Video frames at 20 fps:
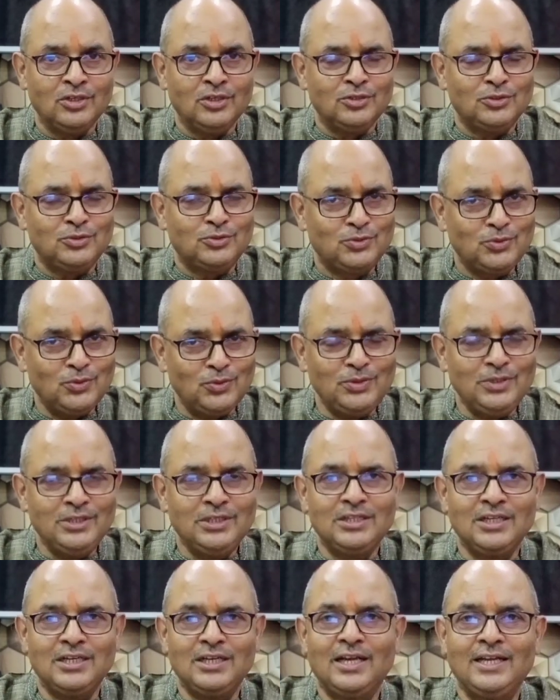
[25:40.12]
So
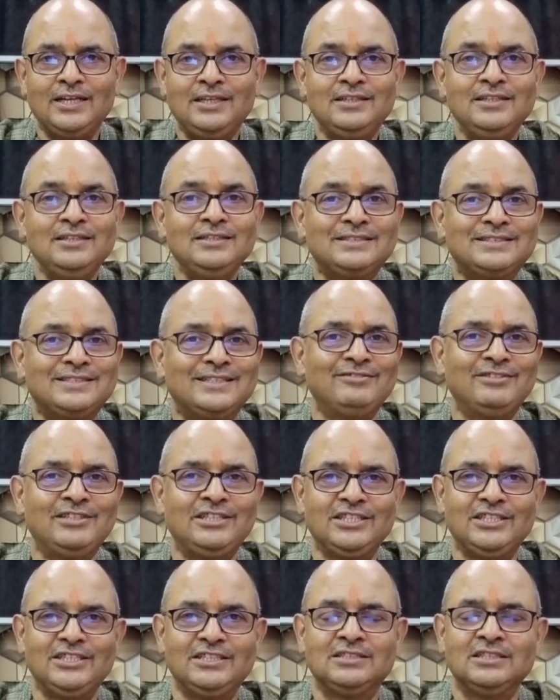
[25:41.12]
in the
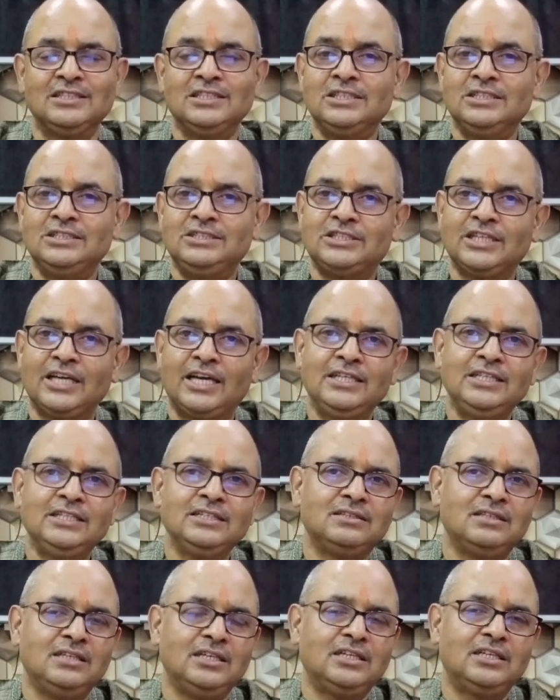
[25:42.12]
1970s,
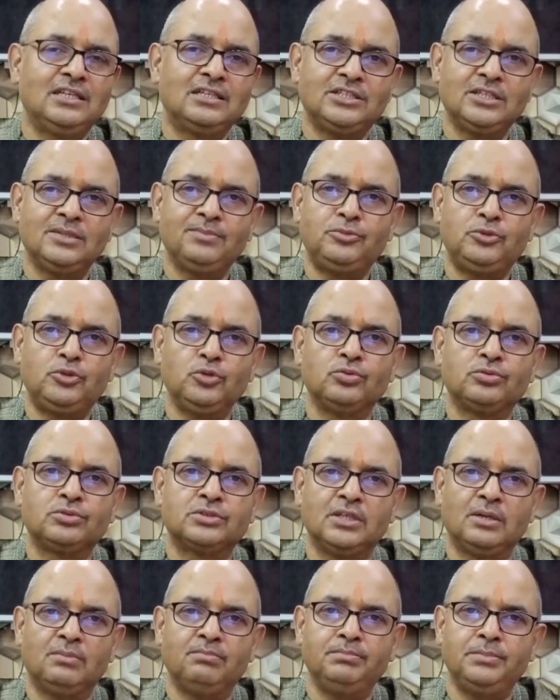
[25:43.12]
Chinese leadership took
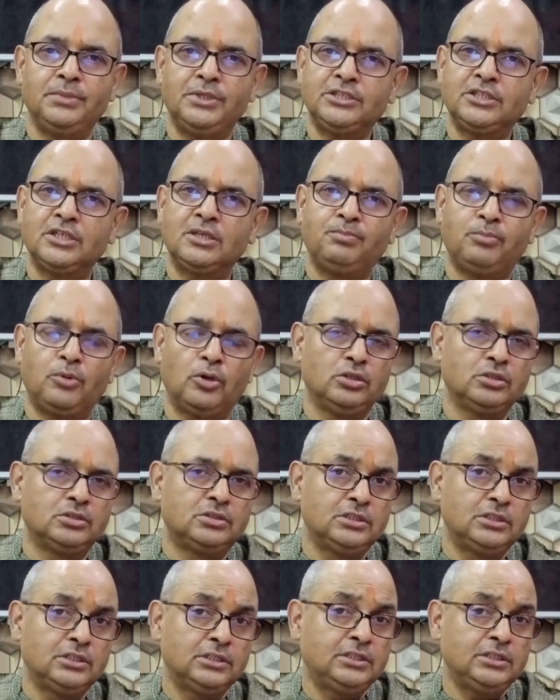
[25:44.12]
some major
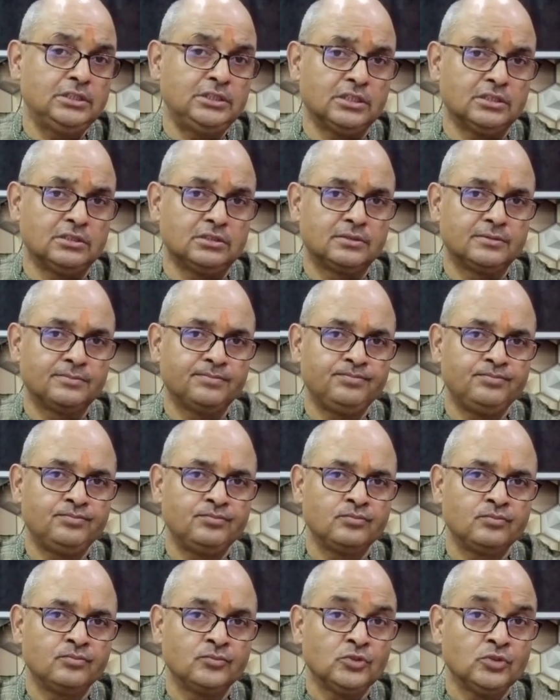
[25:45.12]
policy decisions.
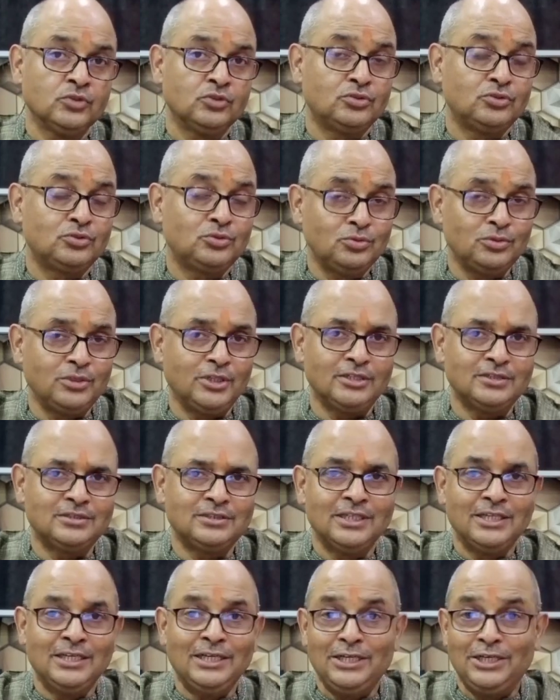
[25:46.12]

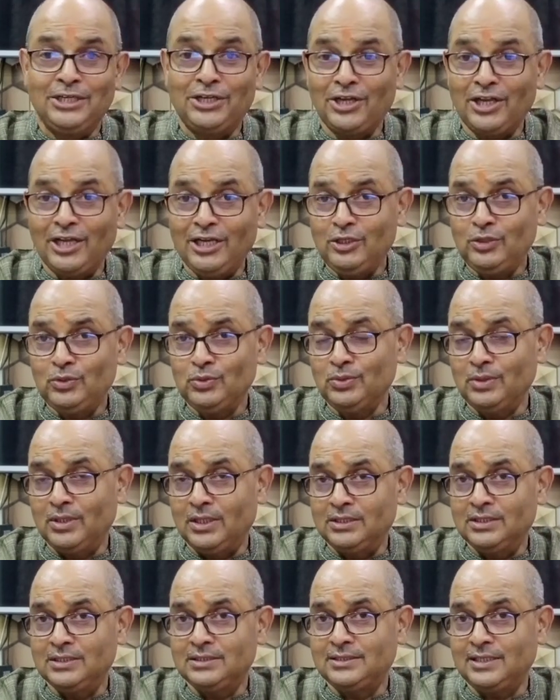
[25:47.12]
Students try to
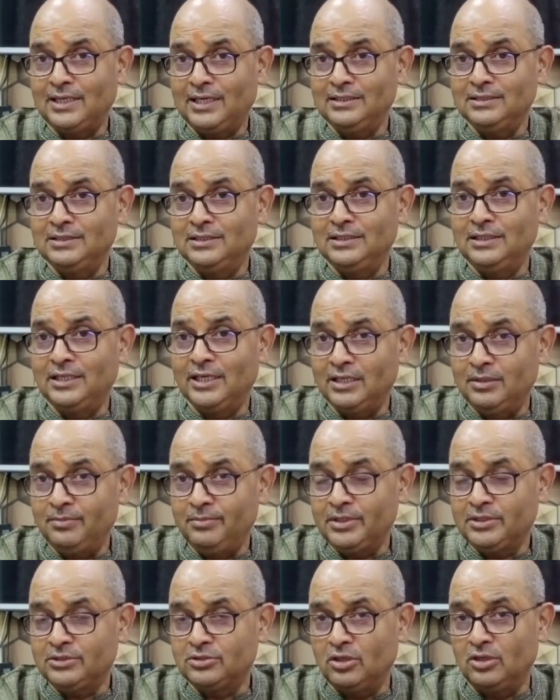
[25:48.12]
understand the
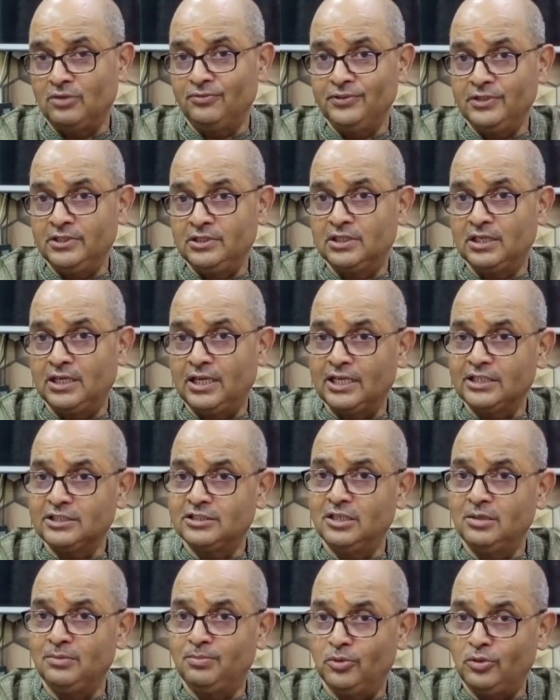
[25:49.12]
dynamics of
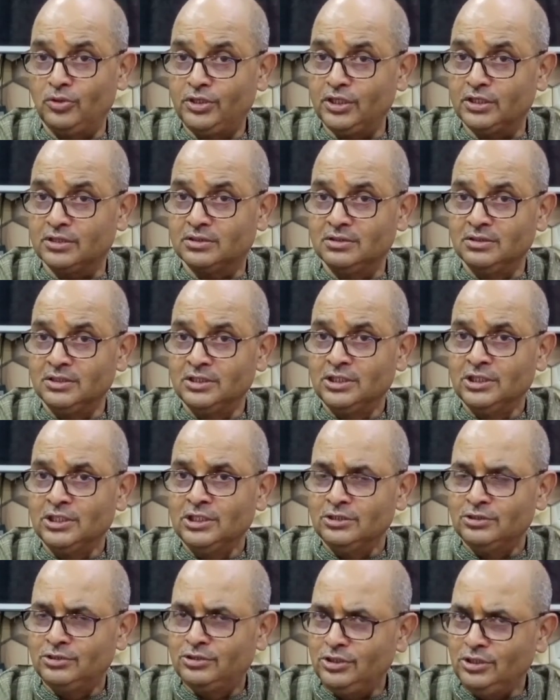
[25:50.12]
international politics,
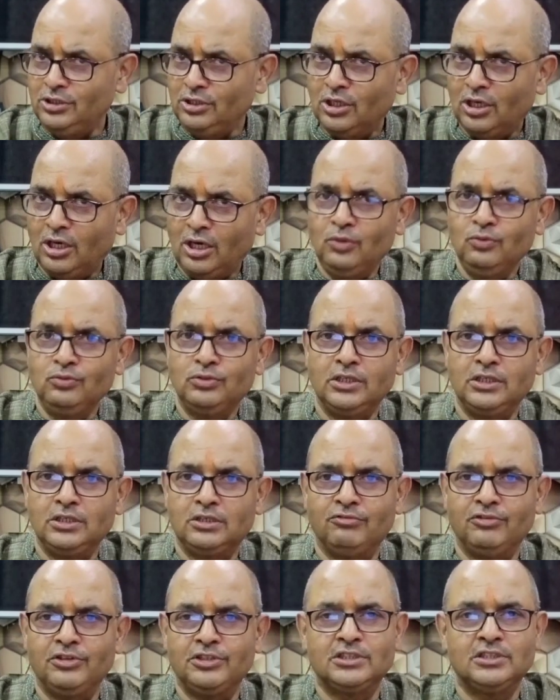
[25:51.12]
see how the
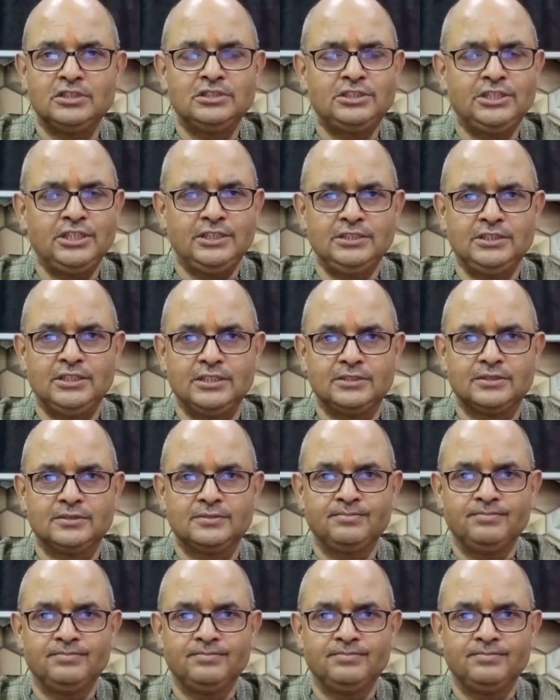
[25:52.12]
equation changes.